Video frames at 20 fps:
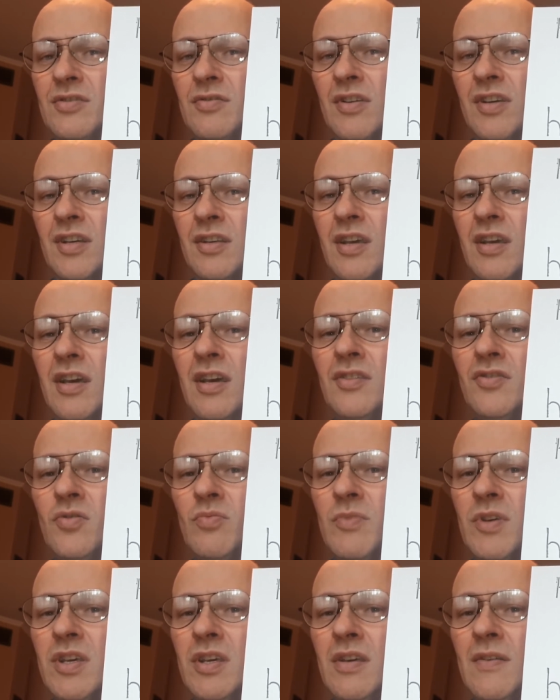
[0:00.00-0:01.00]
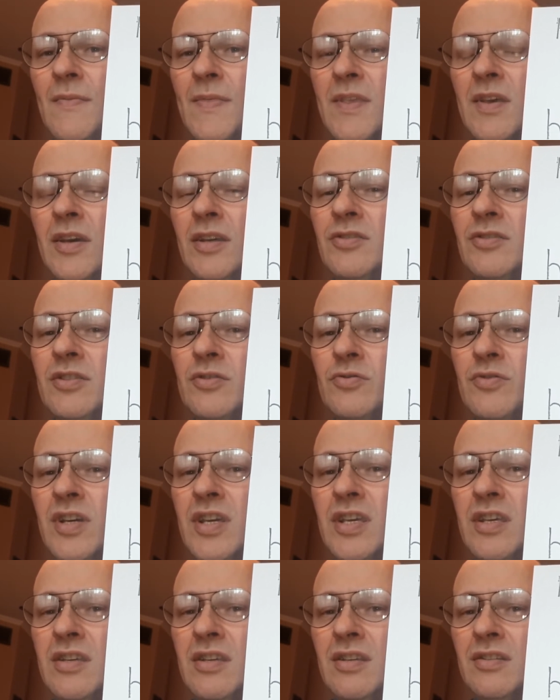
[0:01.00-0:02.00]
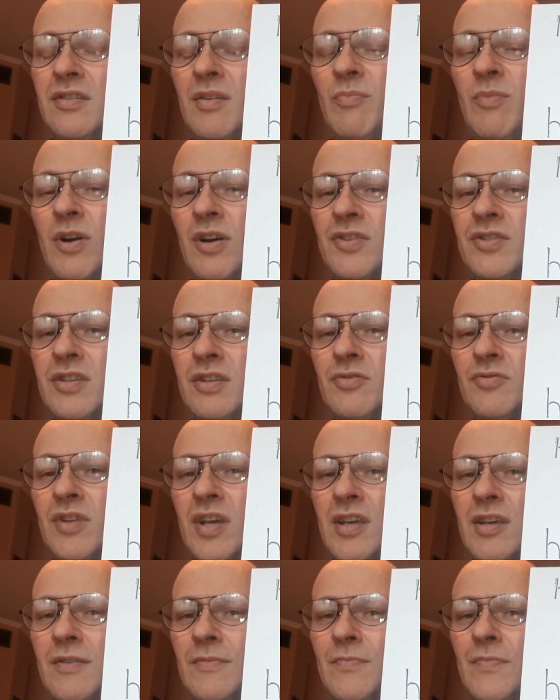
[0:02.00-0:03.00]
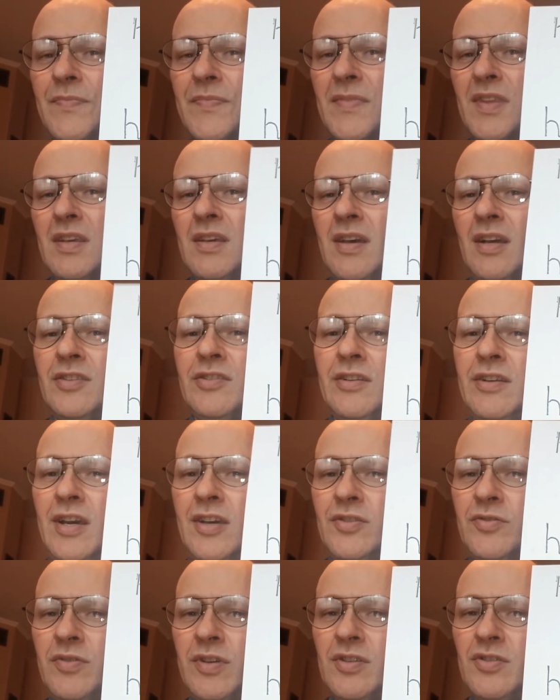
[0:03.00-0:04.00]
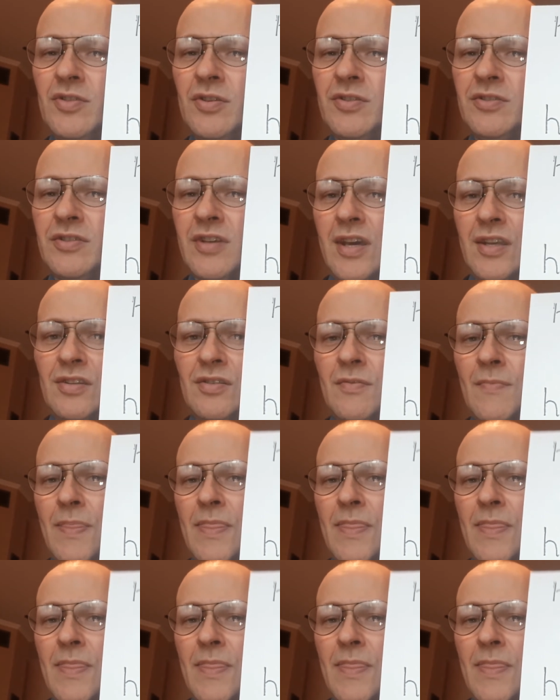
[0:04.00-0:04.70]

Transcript: You can hit me in the ring, in the boxing ring. Actually, I do enjoy that.